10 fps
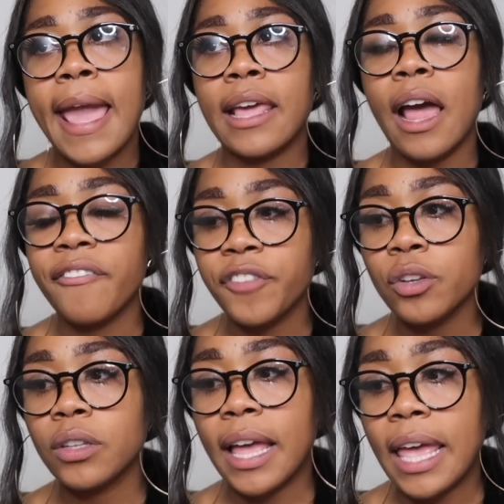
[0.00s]
And I
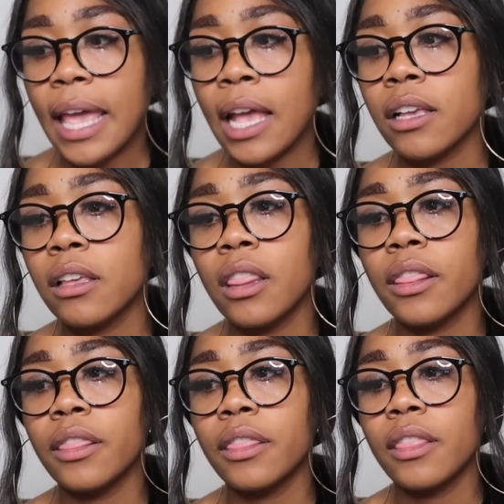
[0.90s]
feel like
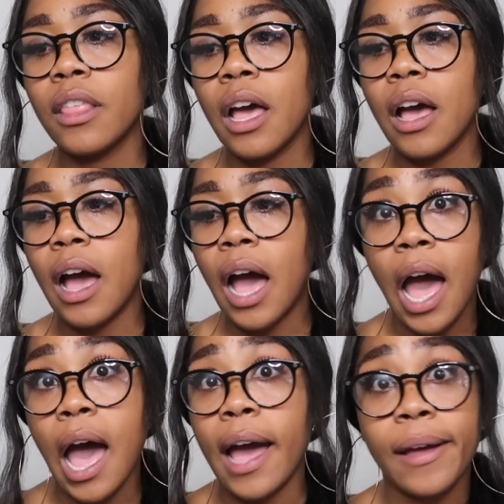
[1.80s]

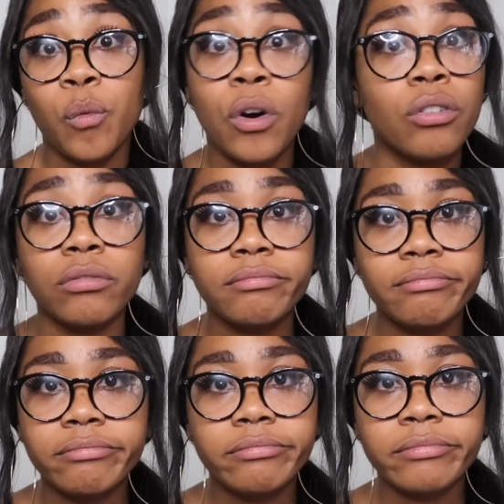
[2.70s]
I won't.
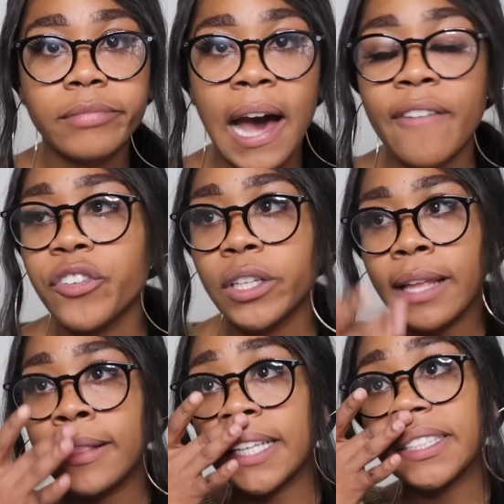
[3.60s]
I feel
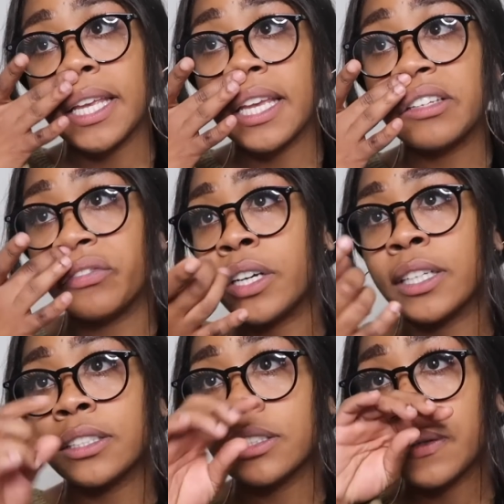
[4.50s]
like that's the end of
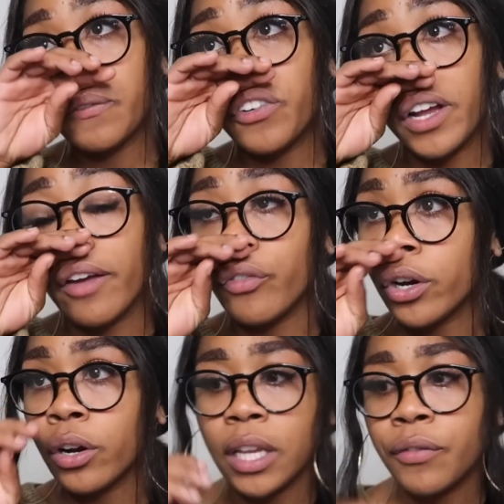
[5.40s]
us
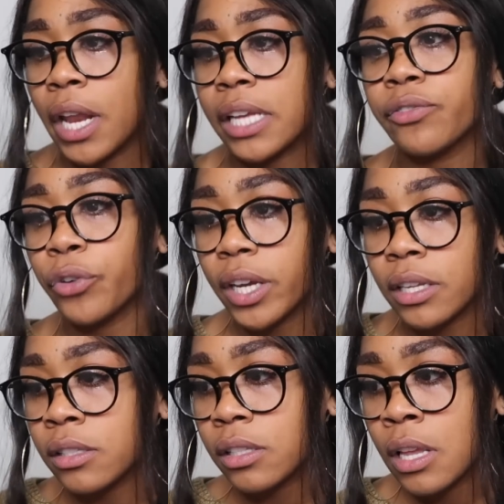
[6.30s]
forever, even as
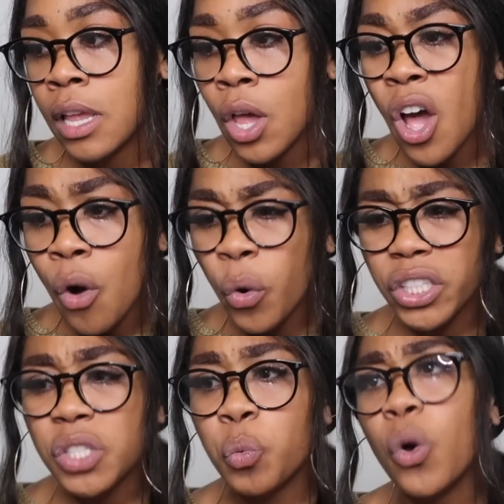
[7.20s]
friends.
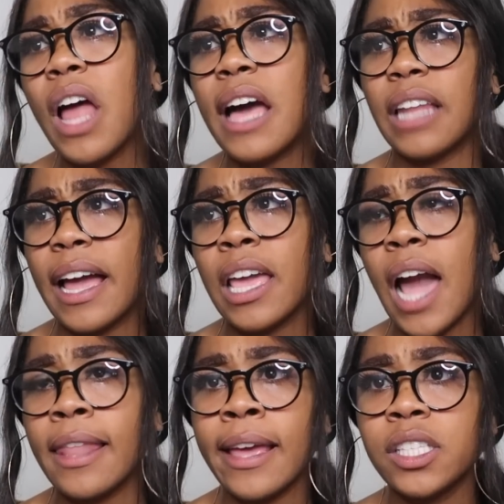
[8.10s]
Which is what I
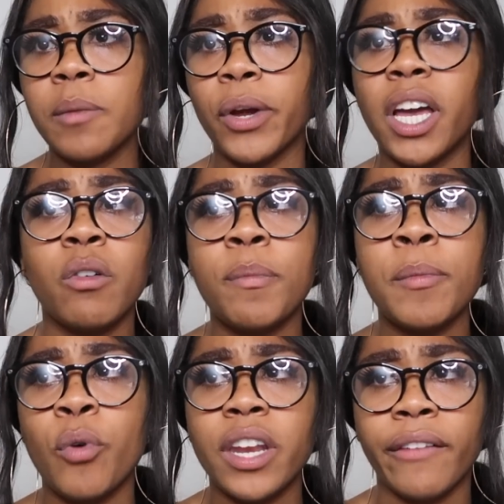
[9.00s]
like. I like to break up with
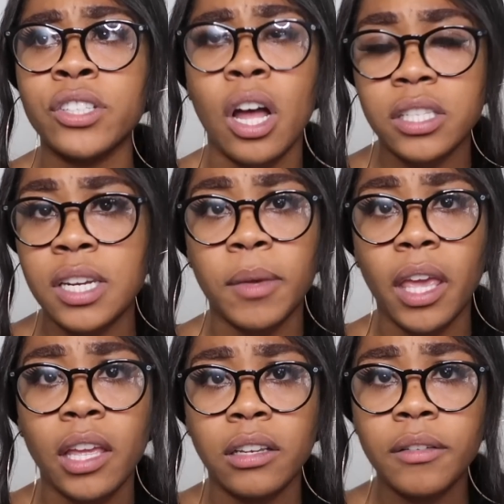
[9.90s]
people and never talk to them
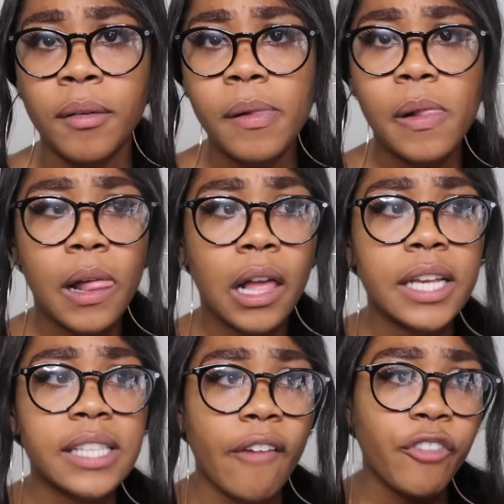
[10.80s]
again.
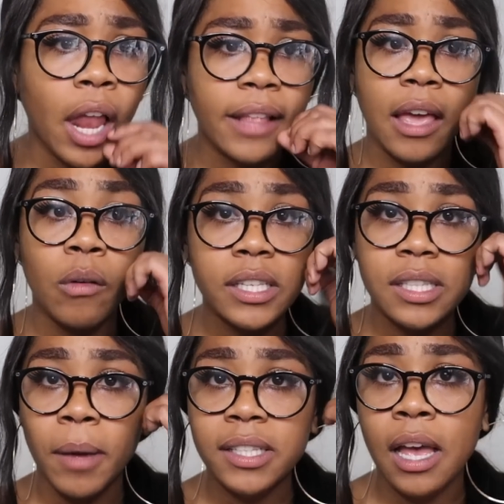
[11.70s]
Because I feel like they
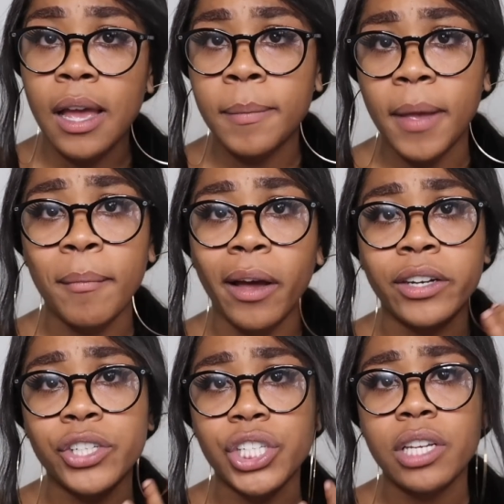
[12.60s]
wasted my time and my
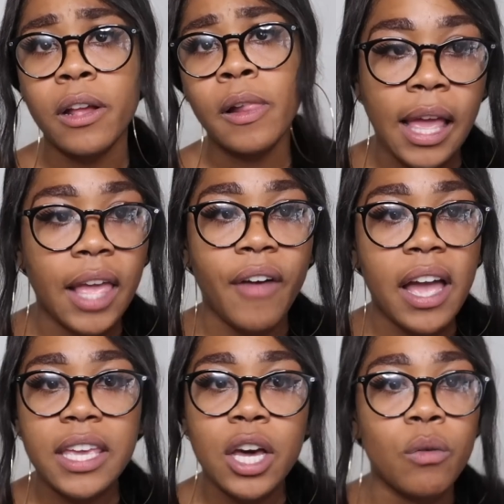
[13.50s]
energy. Like, if
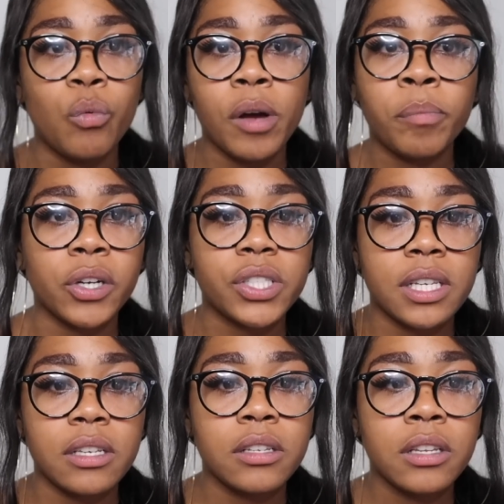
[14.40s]
I could help one
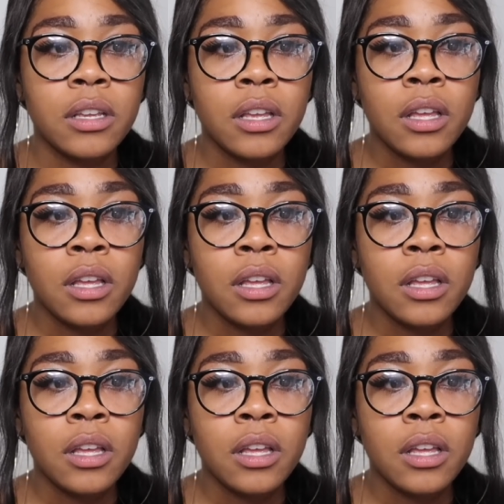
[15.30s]
person